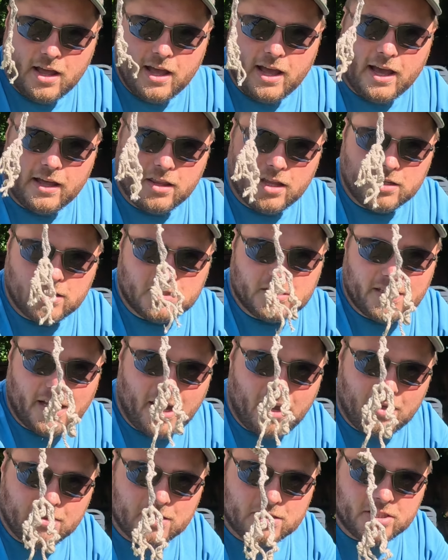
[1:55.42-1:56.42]
and then just
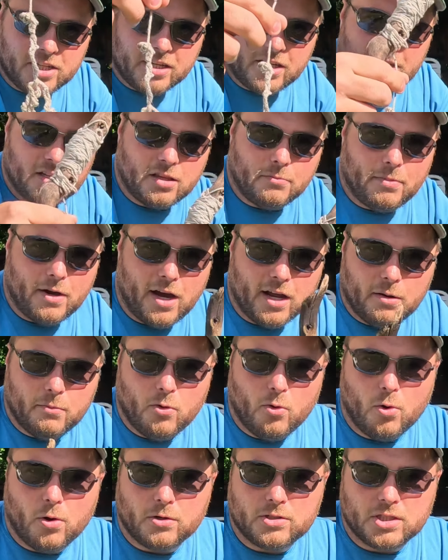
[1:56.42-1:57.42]
tie on the chicken at the bottom,
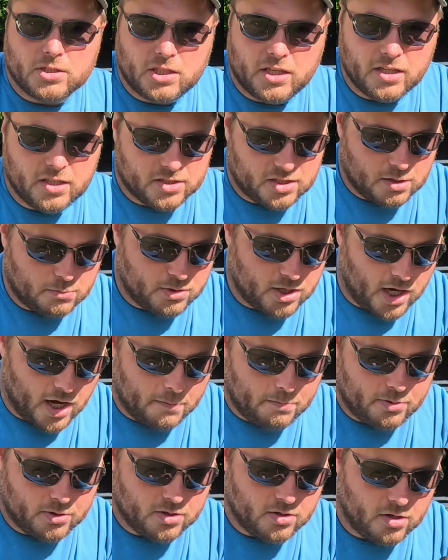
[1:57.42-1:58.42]
or just get a zip tie,
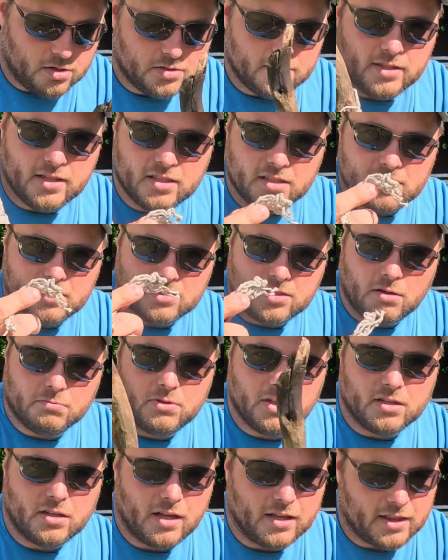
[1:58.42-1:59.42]
put it onto this or
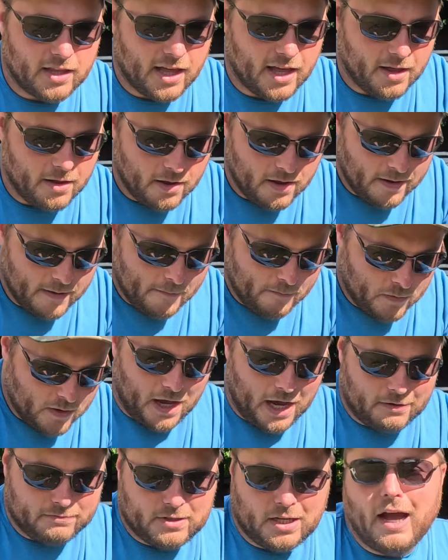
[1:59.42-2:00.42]
something like that.
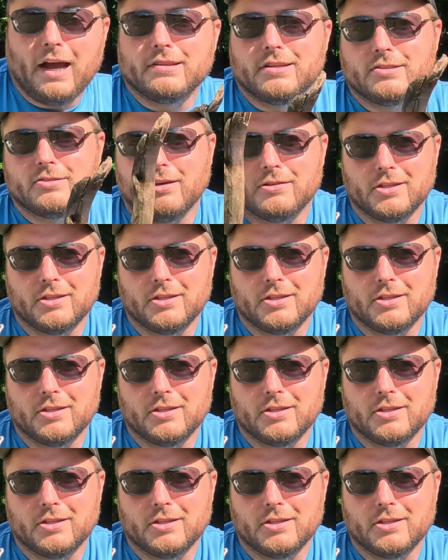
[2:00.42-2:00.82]
I've tied this on